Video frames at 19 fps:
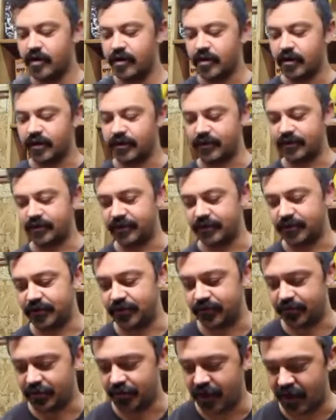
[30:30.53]
It doesn't leave
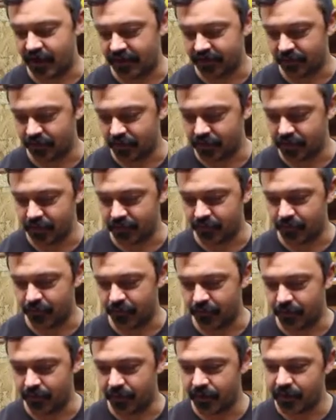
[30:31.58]
a lot of room
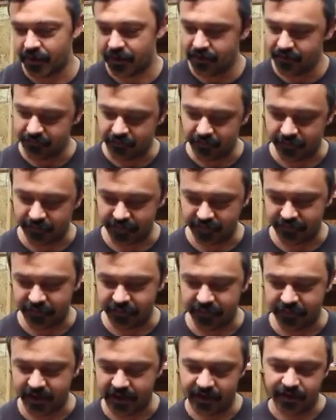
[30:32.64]
for lifting
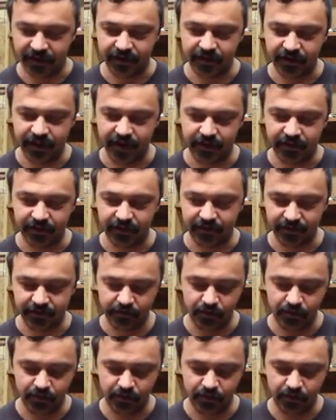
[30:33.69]
that and allowing,